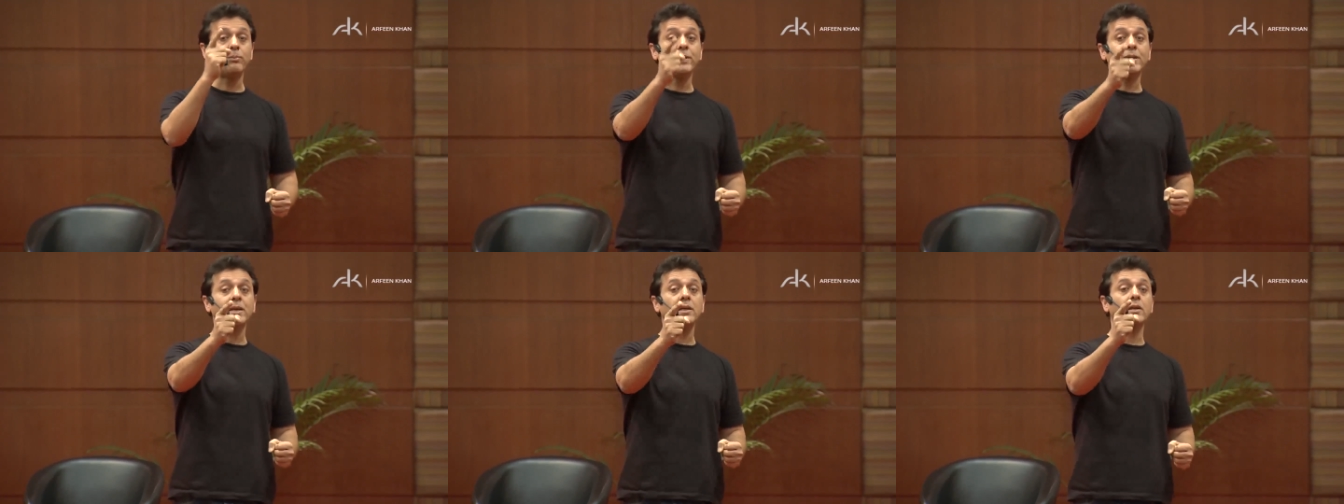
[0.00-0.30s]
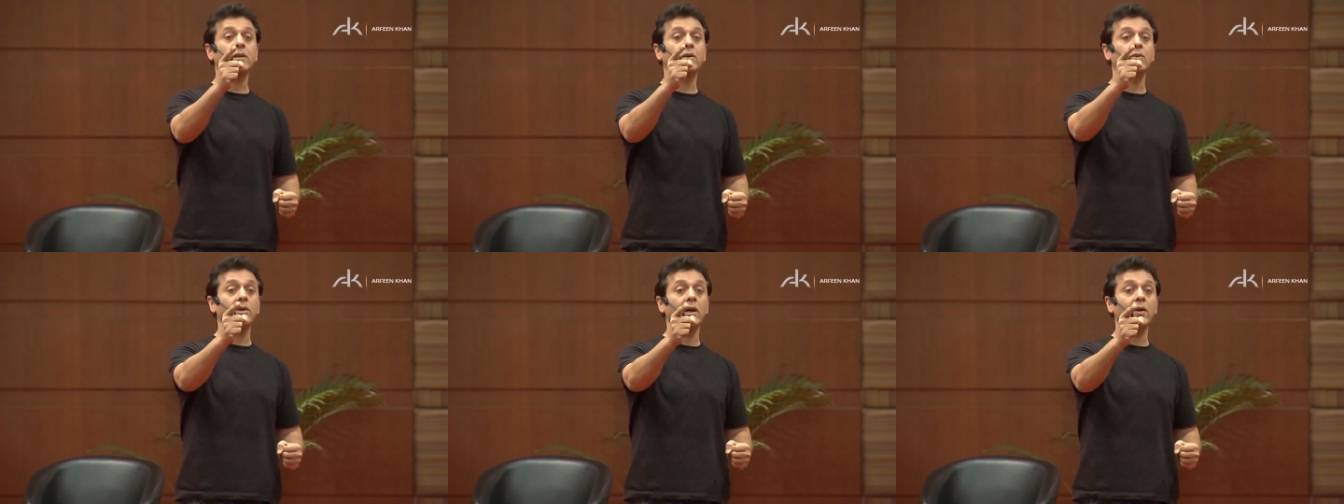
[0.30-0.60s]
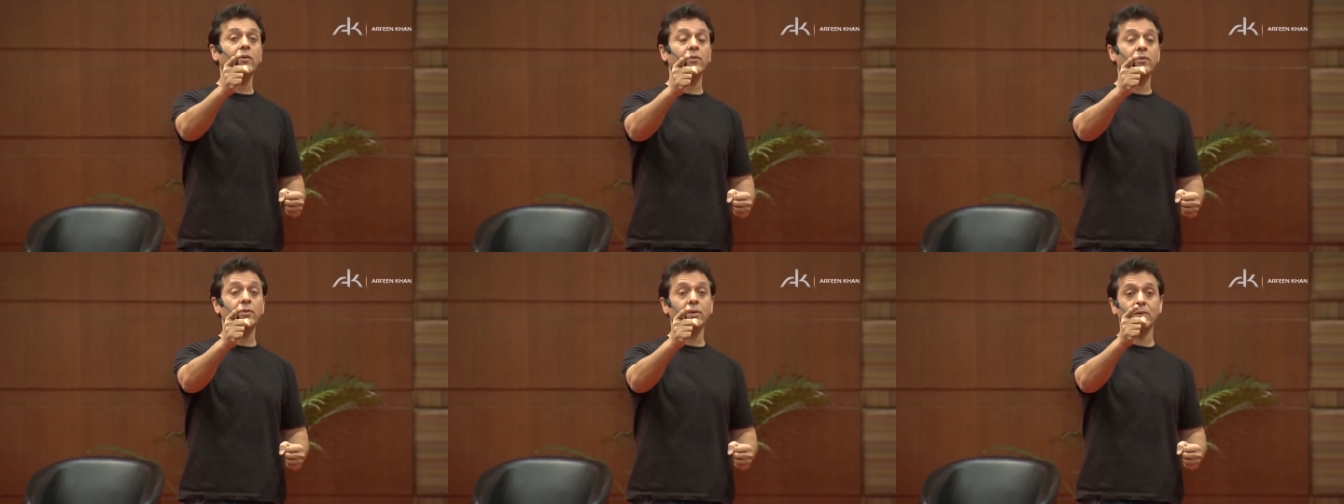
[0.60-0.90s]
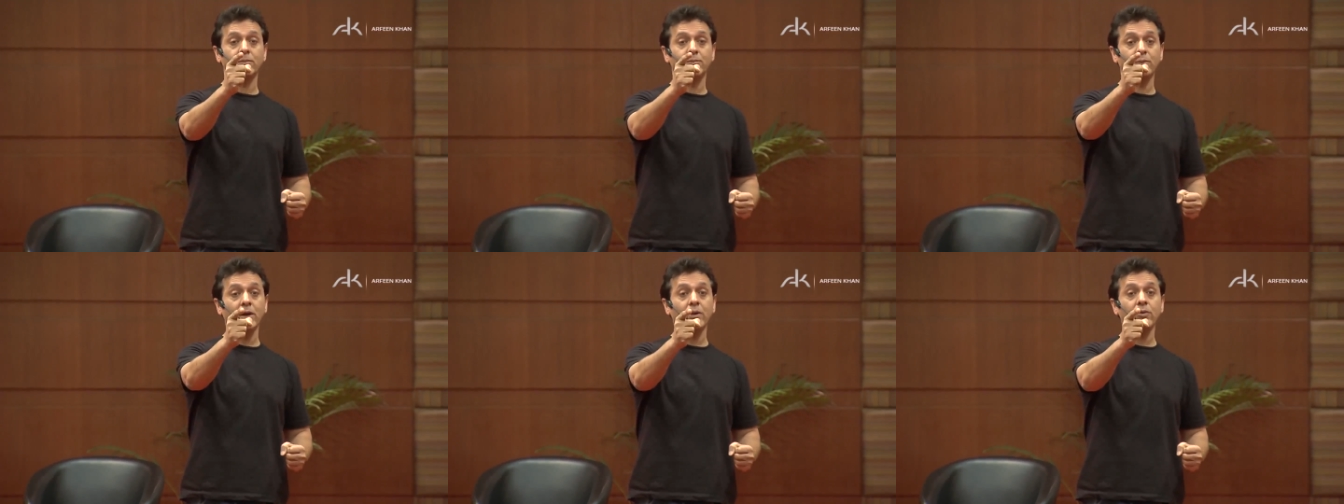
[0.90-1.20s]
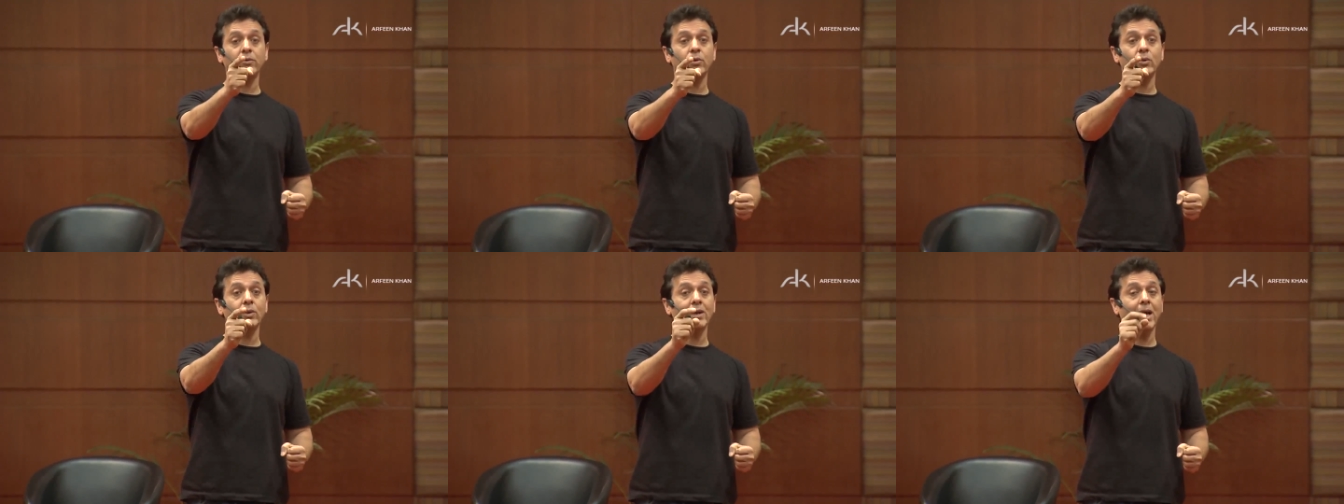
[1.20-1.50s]
biggest
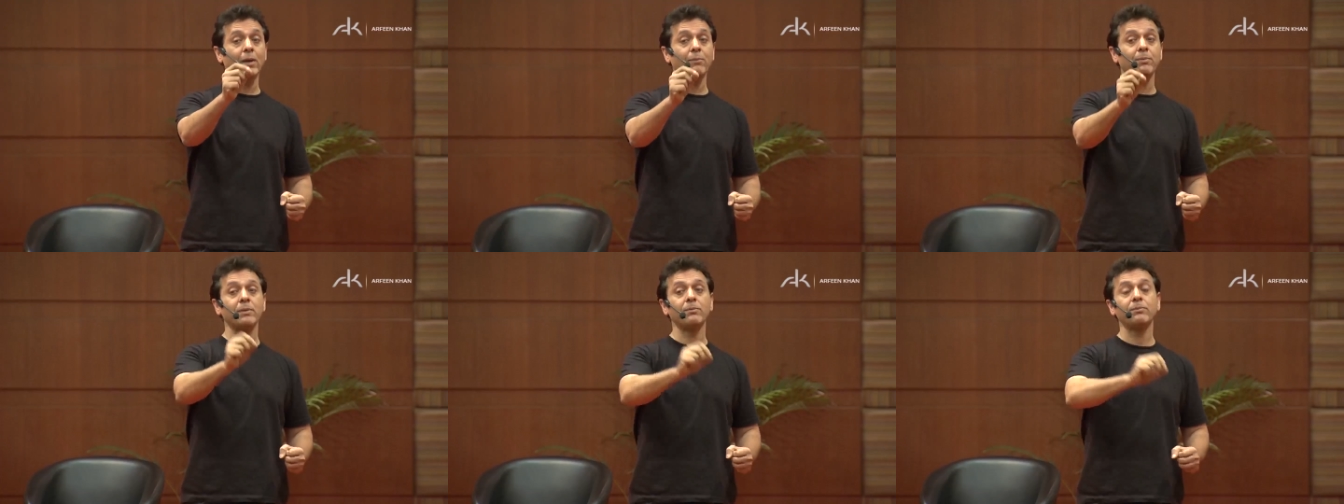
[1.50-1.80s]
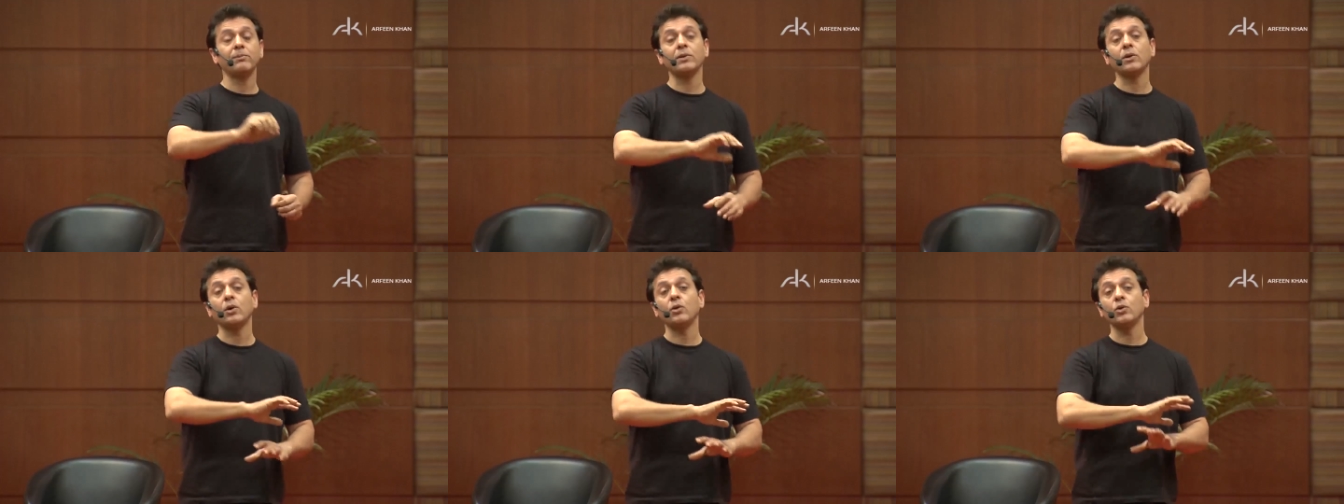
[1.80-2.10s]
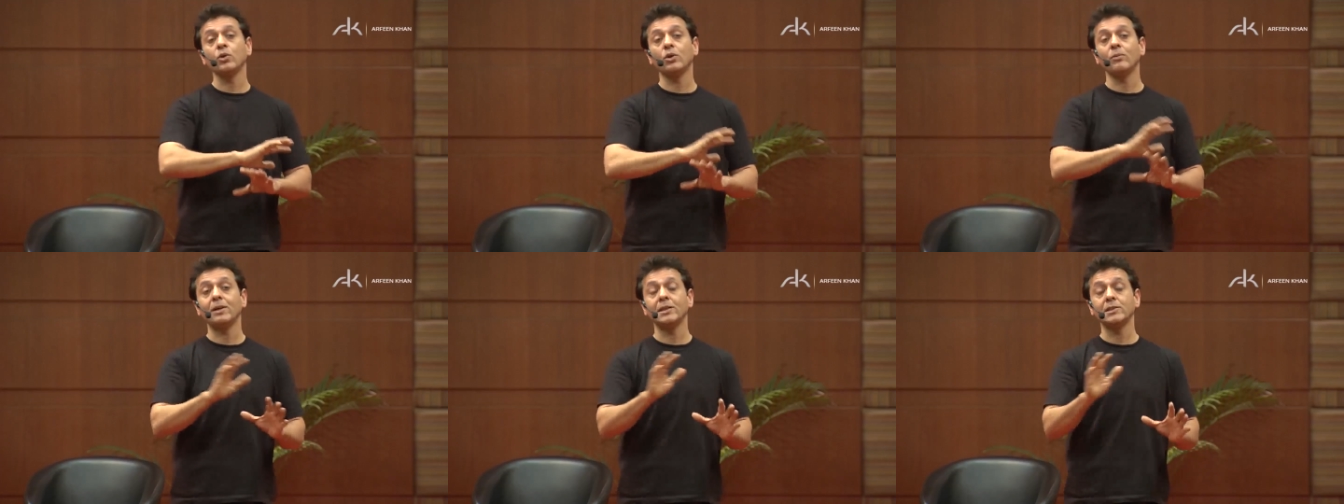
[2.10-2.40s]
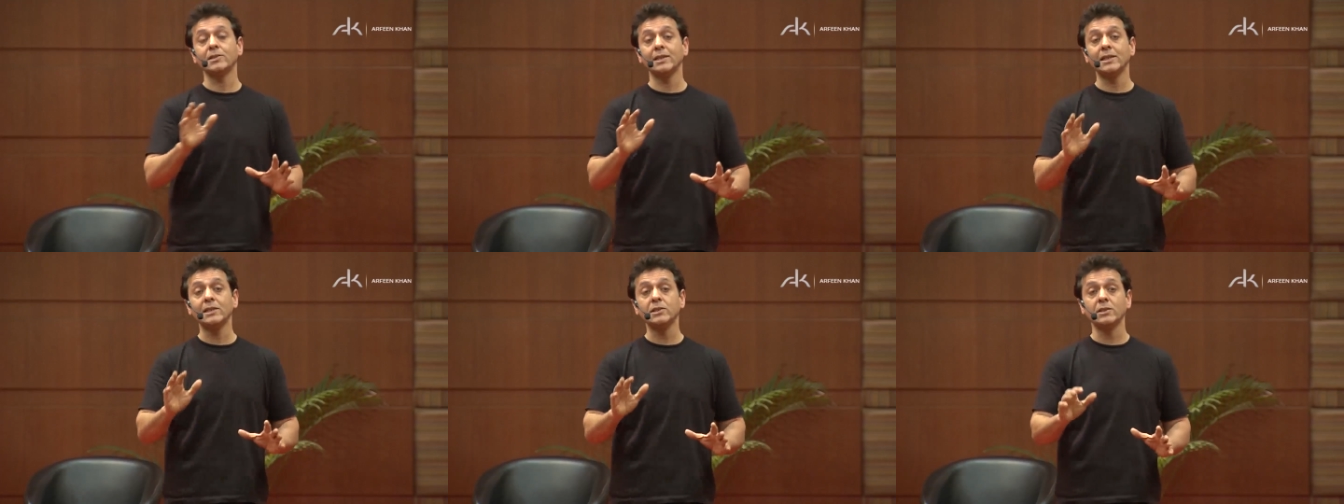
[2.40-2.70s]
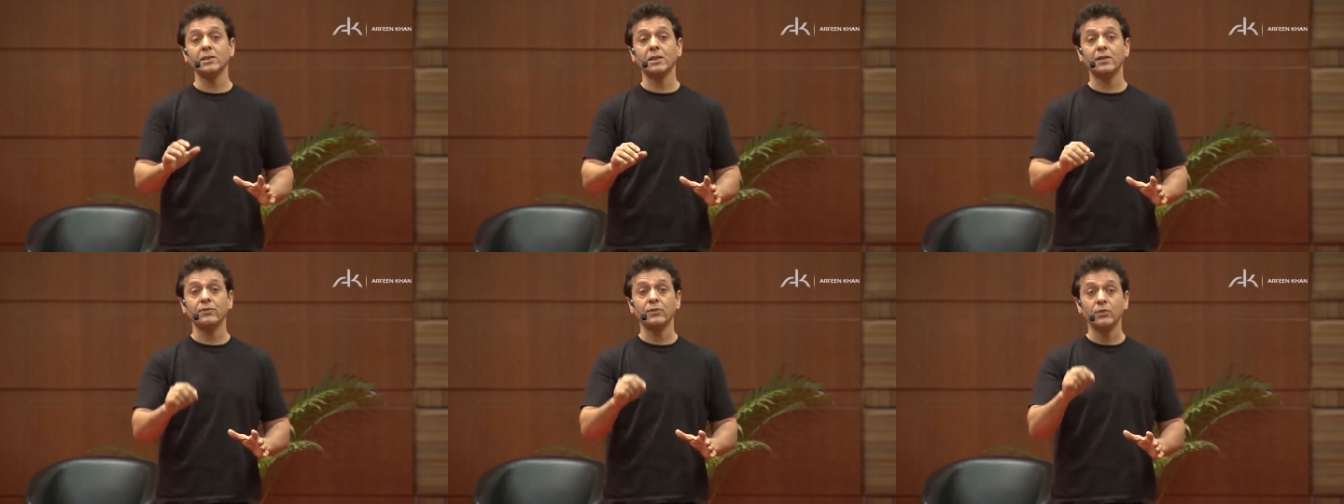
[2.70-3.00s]
breakthrough will happen beyond your
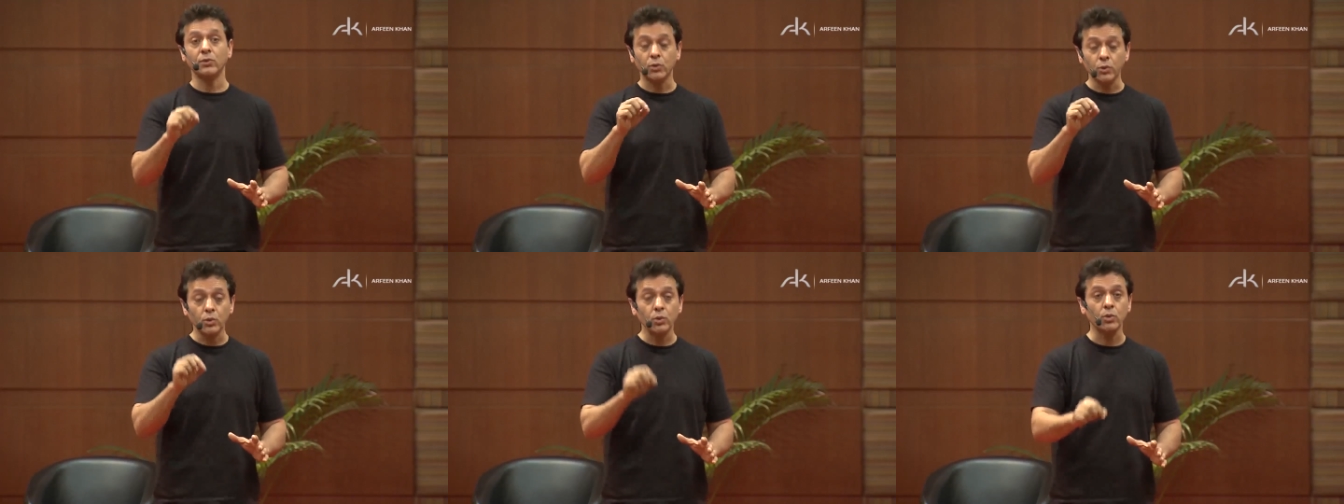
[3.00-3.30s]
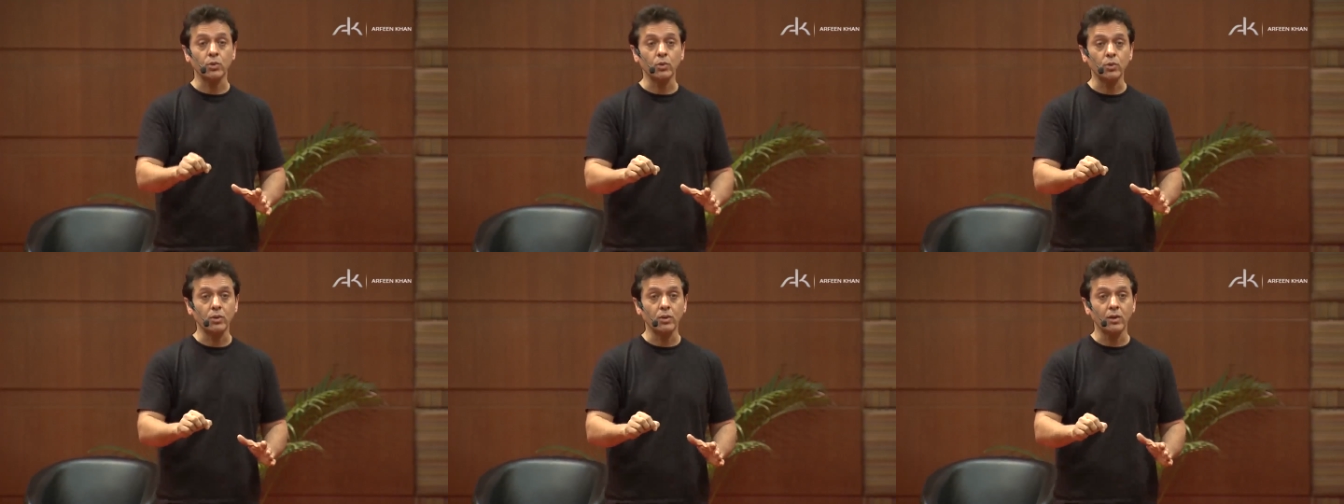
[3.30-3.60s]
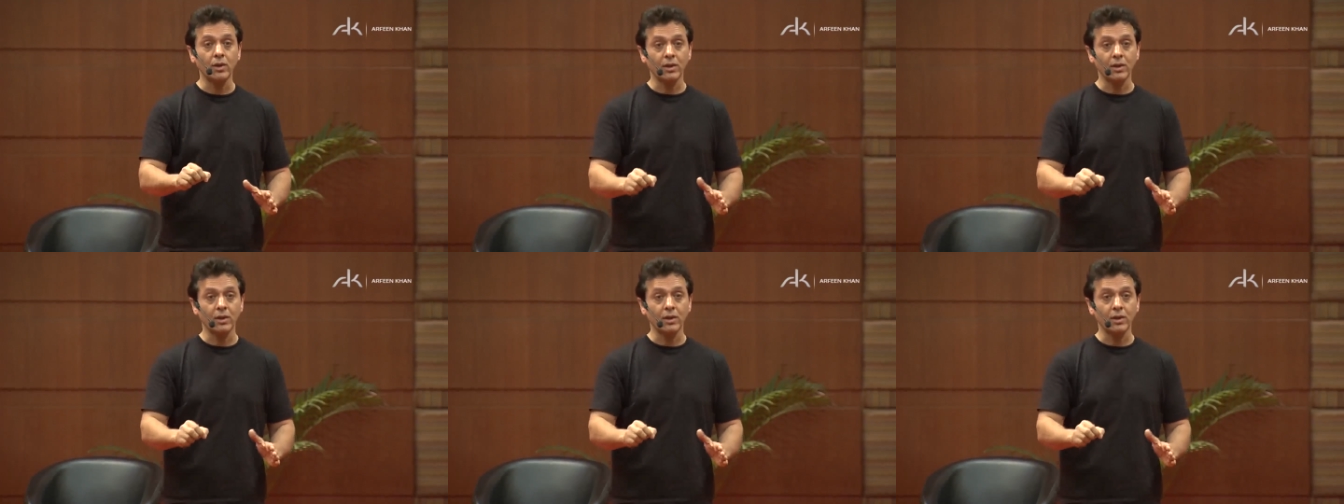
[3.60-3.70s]
imagination if you